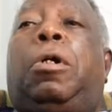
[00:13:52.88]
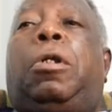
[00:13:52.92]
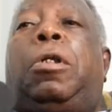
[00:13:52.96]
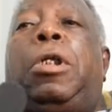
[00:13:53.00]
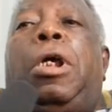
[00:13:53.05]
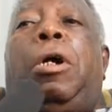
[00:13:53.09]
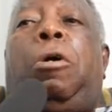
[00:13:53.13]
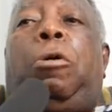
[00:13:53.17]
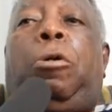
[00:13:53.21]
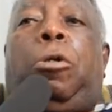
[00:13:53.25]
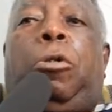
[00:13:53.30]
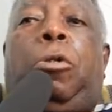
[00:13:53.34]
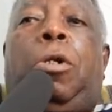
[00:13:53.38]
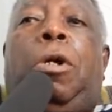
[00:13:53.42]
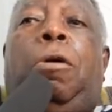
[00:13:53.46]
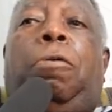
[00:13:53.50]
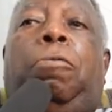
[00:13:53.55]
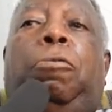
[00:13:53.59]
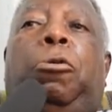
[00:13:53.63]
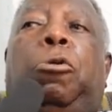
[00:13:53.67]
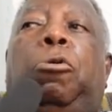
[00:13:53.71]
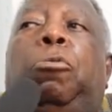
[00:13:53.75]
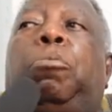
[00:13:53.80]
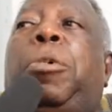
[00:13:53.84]

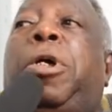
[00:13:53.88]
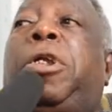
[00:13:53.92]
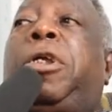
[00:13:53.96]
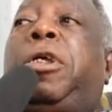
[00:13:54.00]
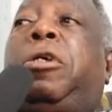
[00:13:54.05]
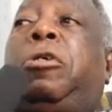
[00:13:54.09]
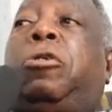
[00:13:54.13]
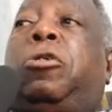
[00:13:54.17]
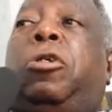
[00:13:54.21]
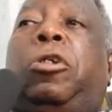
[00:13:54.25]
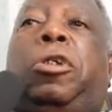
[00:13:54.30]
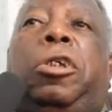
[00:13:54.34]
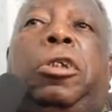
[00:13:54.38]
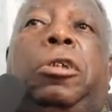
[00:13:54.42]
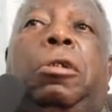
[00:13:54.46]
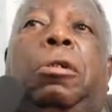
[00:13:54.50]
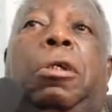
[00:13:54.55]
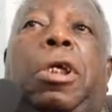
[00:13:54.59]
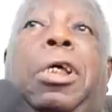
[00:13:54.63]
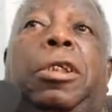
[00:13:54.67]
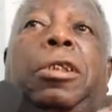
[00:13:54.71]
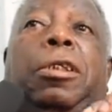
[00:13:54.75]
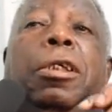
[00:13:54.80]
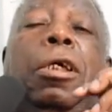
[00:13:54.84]
You made the
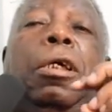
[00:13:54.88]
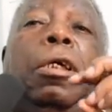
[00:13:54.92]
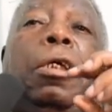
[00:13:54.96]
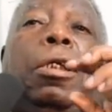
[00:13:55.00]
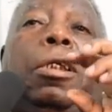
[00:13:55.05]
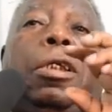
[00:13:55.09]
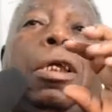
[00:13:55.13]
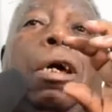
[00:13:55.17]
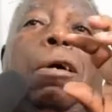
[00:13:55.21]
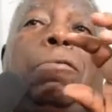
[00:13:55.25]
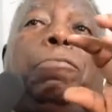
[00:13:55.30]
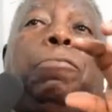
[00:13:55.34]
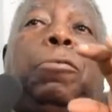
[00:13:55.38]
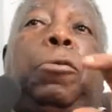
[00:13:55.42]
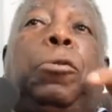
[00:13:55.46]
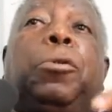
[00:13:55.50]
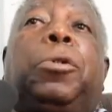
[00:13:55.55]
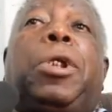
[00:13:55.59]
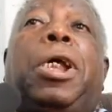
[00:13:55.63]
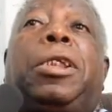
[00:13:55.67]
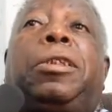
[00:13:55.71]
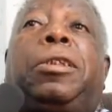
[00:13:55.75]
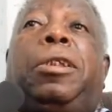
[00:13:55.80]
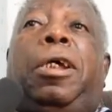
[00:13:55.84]
suggestion that they have
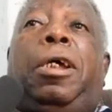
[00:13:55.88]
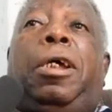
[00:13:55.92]
looked at